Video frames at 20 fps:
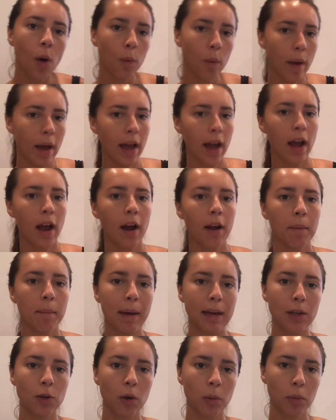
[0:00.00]
where
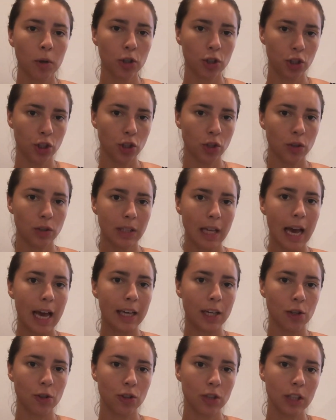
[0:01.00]
my normal shoes, I
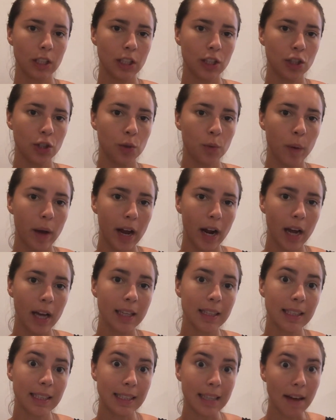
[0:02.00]
usually do wear
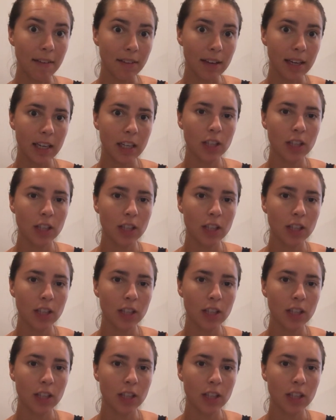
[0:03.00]
a 7.